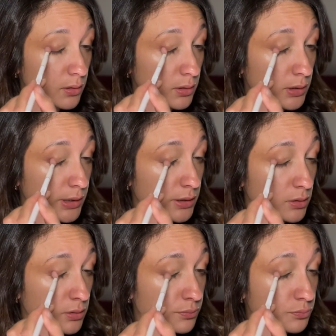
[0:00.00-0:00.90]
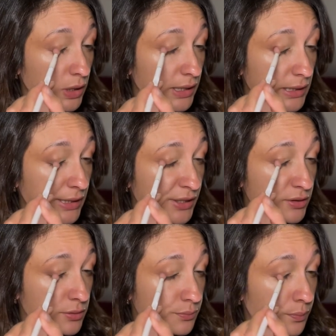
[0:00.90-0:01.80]
Little by
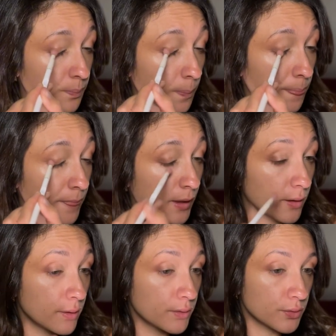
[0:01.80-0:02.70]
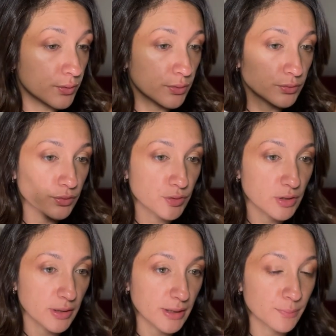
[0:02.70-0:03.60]
little, you're going to
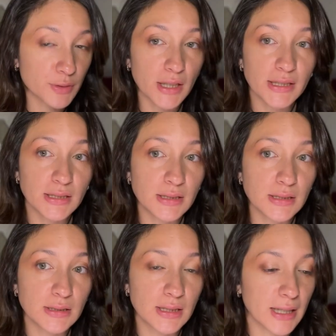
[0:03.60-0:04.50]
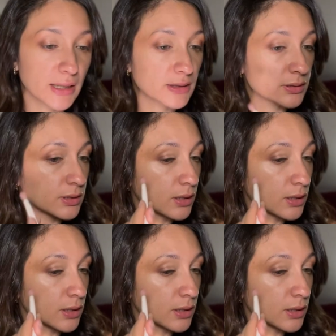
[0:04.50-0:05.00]
start applying it and